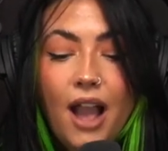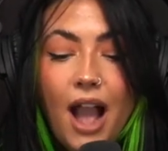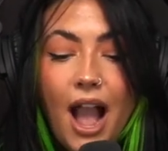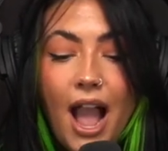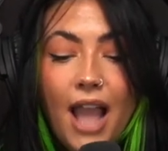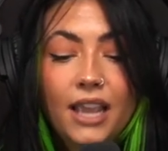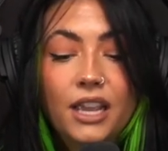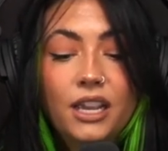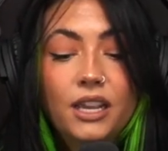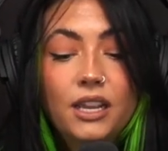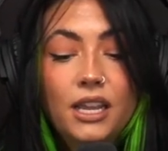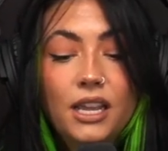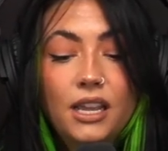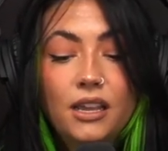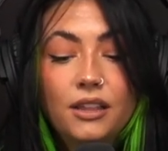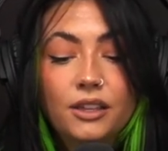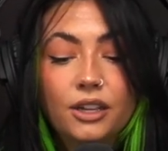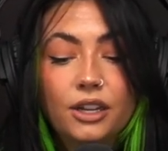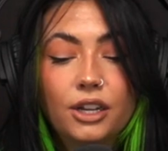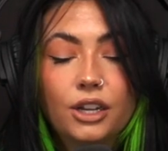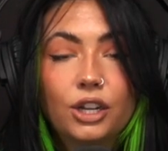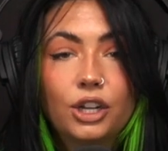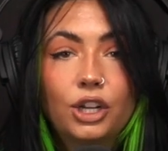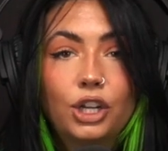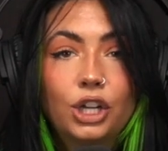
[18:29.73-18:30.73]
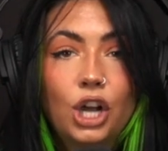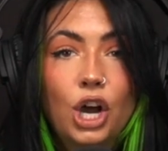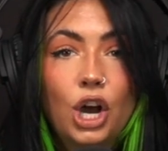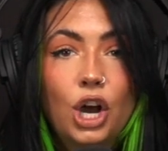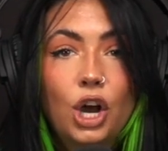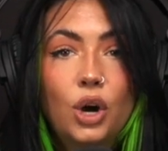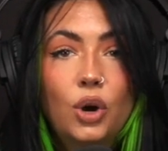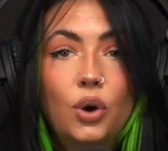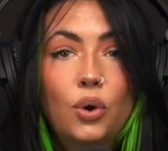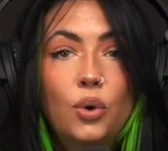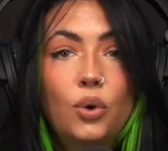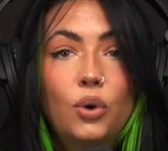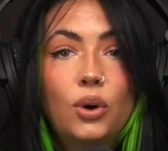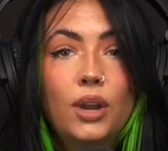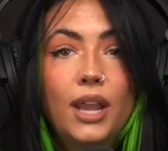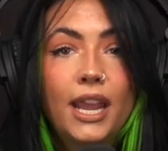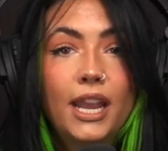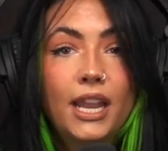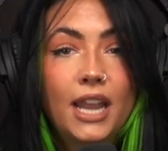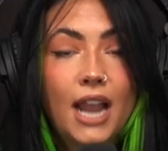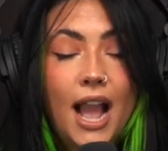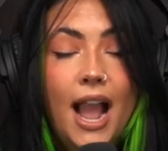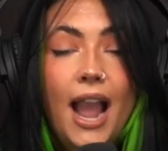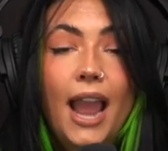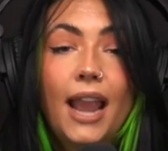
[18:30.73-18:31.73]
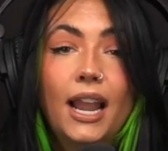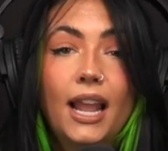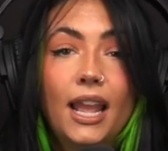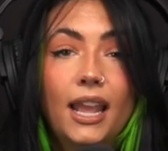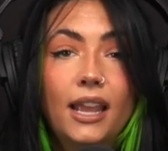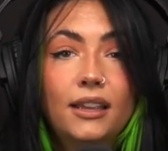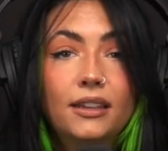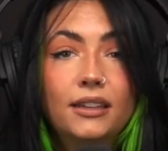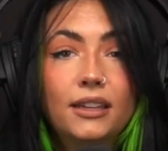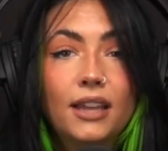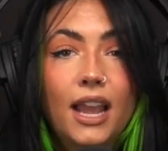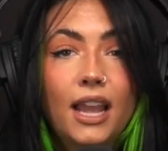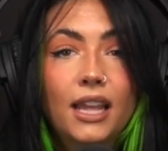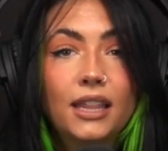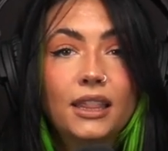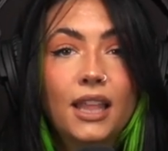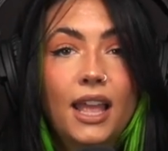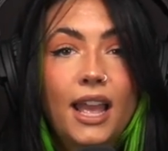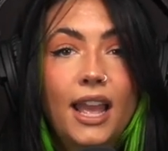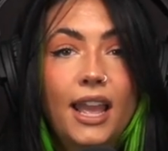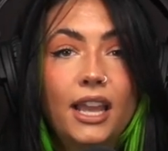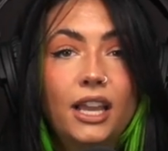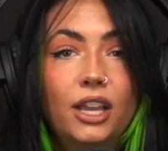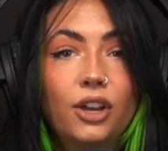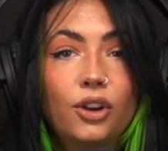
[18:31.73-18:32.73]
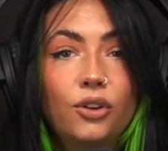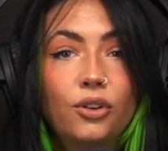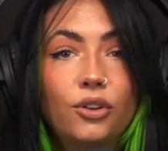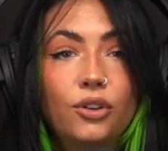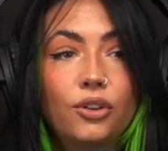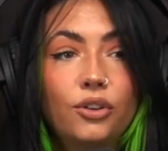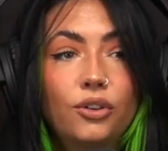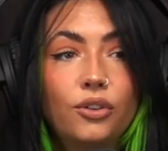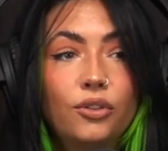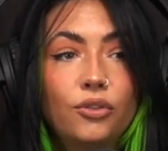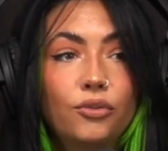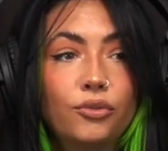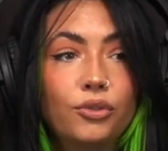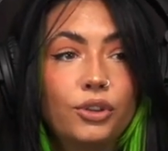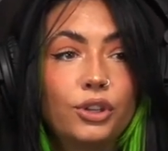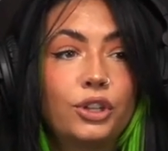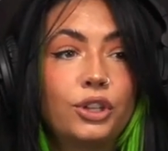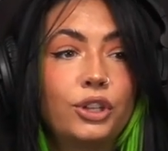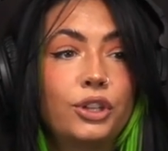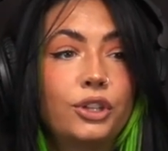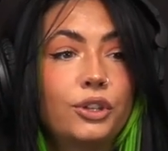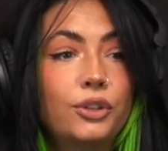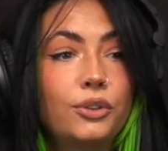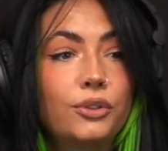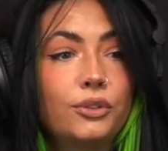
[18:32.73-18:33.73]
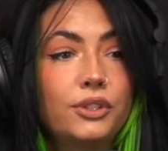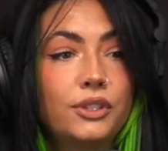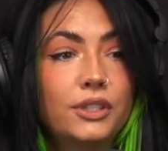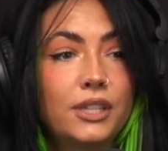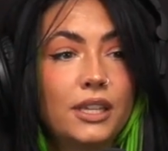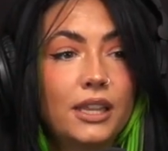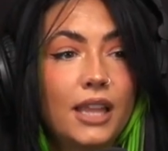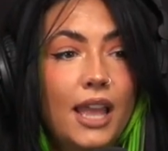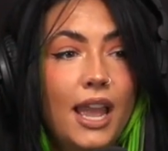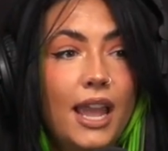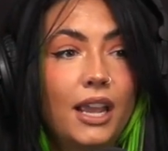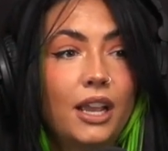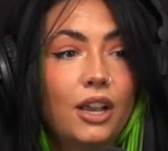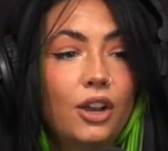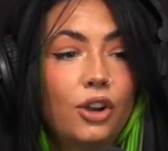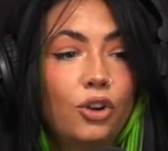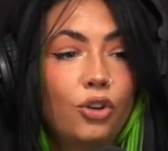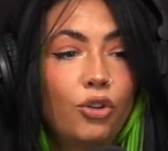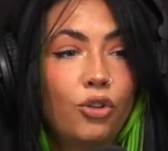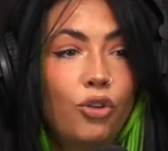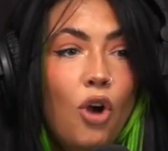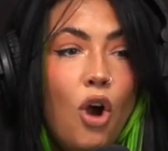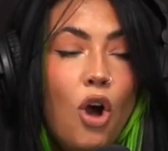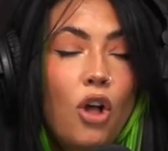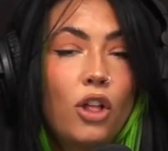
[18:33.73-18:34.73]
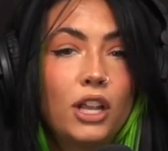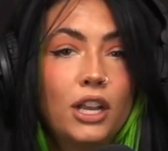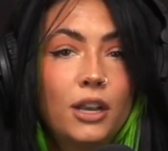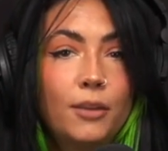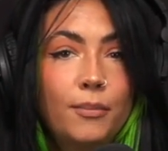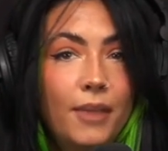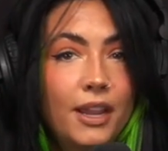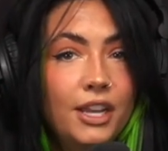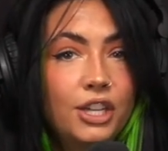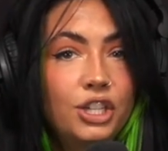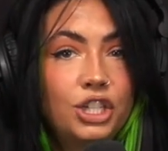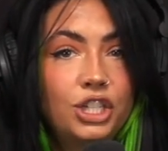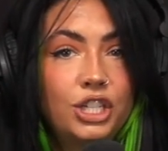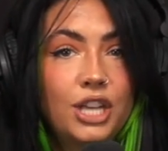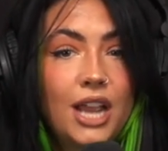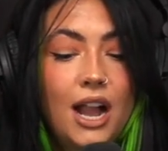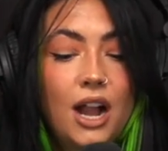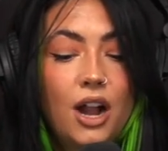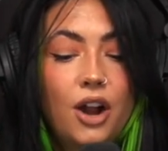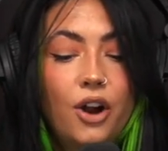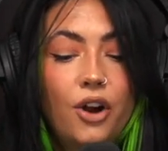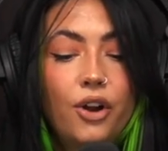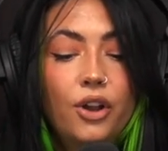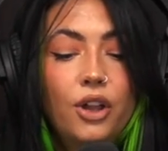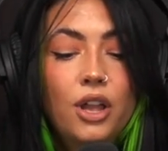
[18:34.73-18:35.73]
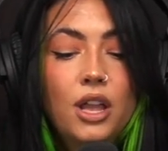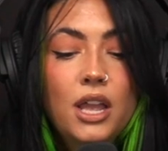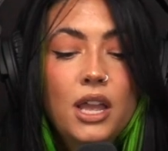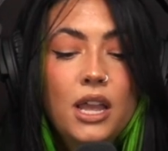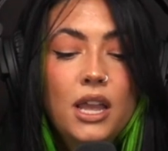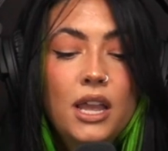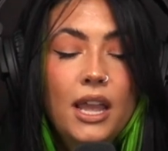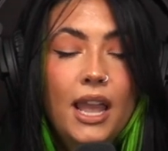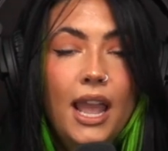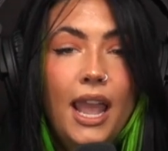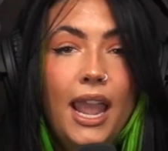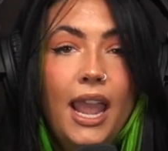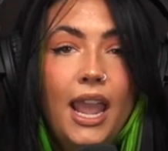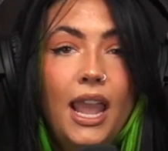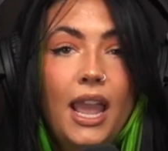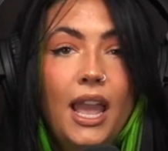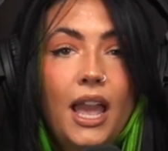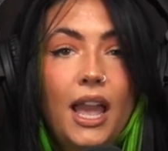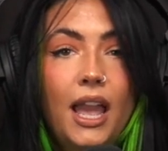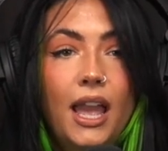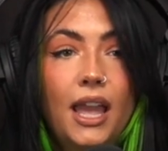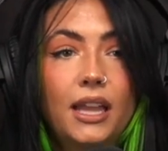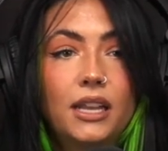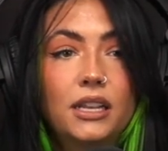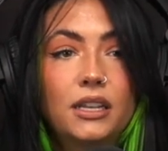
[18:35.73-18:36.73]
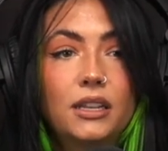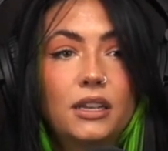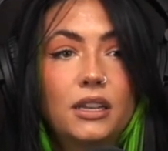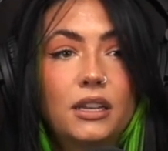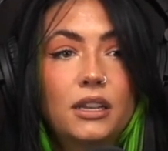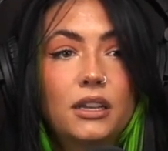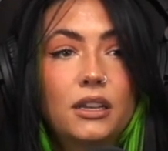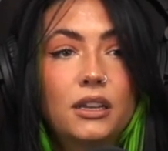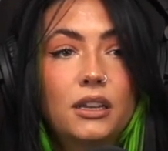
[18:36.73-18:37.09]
I could either go into hiding and like recluse and like crawl into my shell and